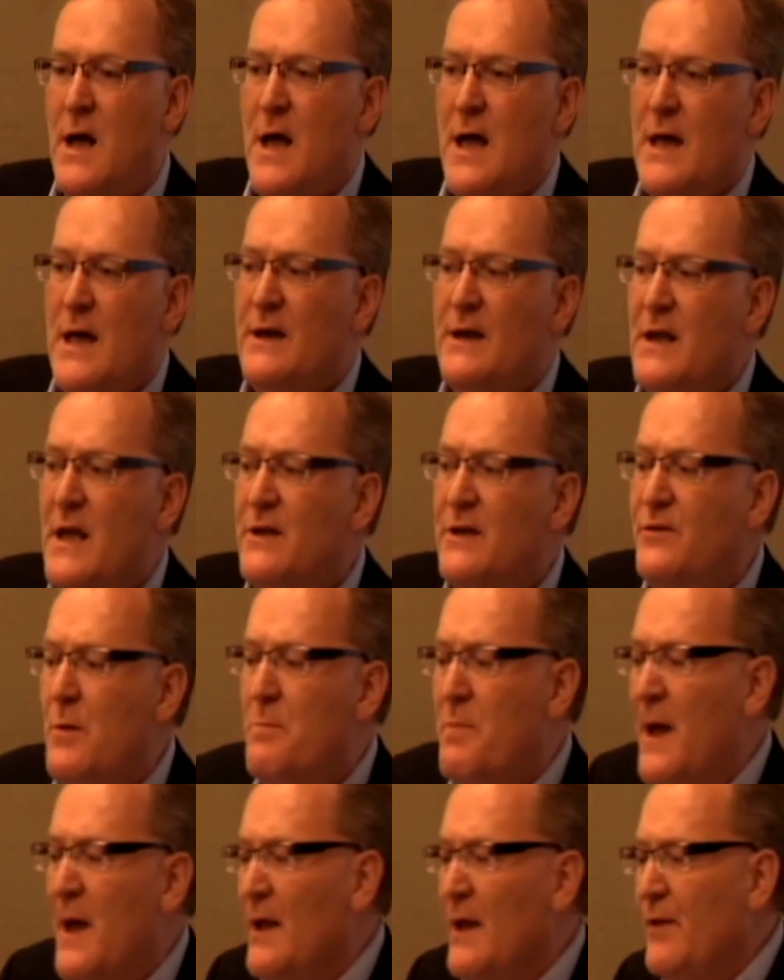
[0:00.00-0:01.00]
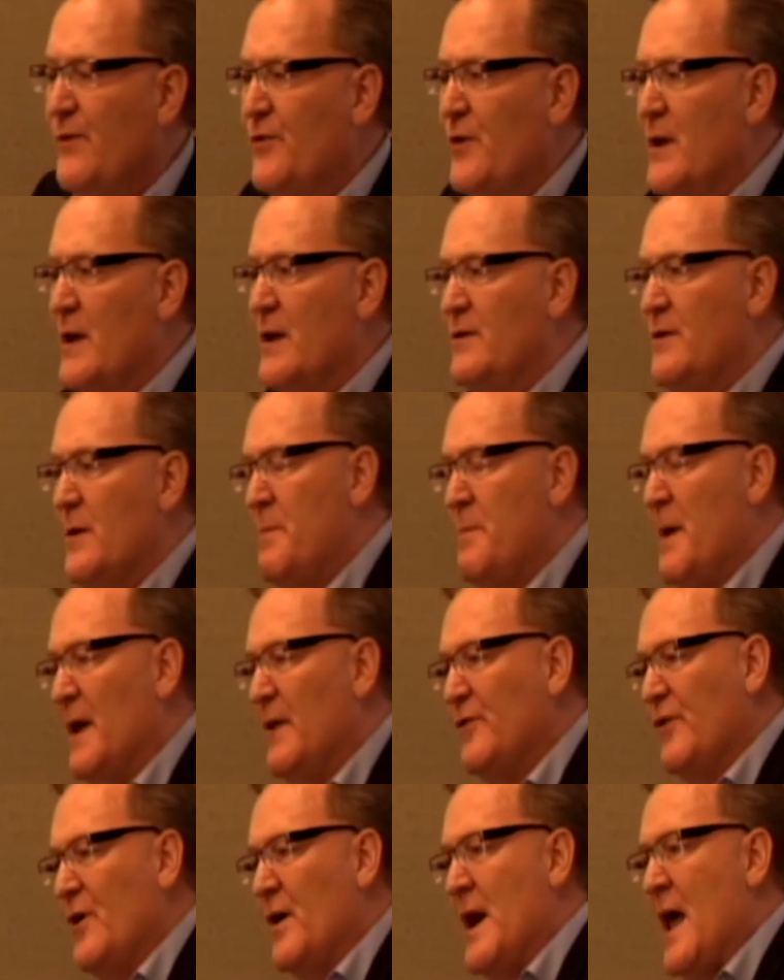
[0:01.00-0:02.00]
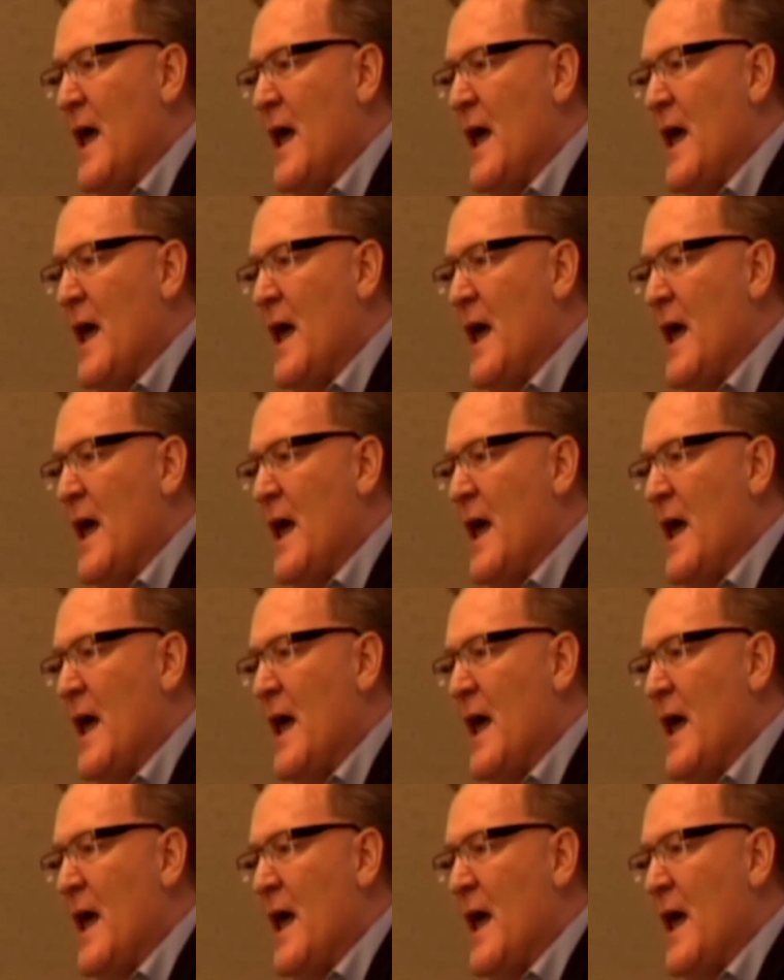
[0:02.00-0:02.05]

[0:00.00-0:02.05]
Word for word: It, it depends. It depends on